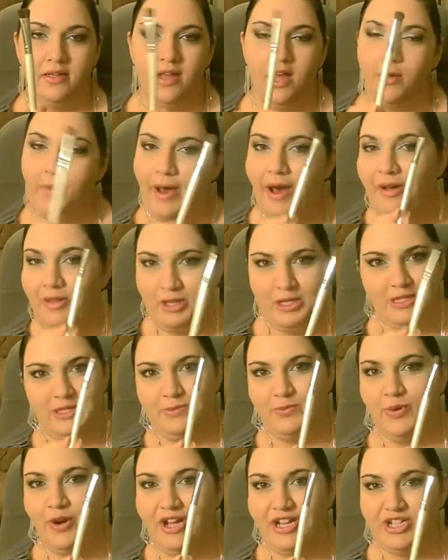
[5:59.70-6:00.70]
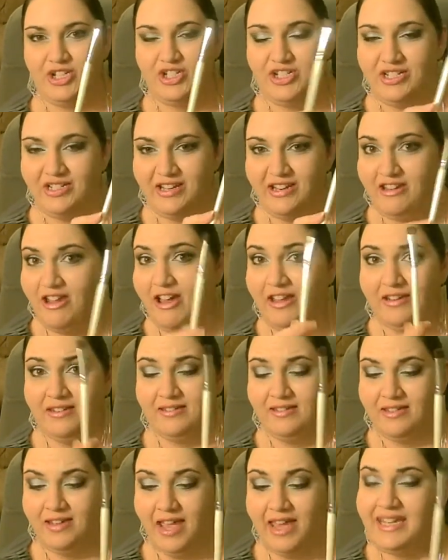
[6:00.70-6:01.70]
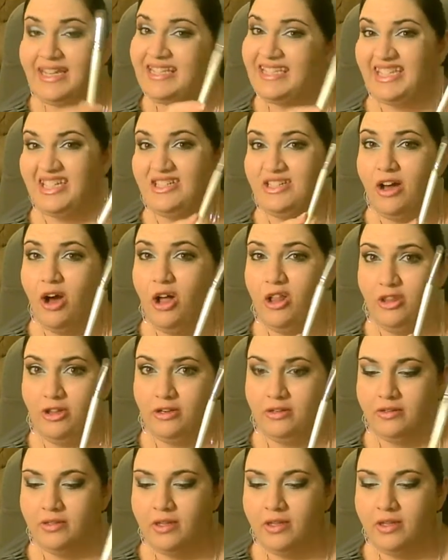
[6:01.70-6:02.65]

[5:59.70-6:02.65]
about this brush. None. And it's $1.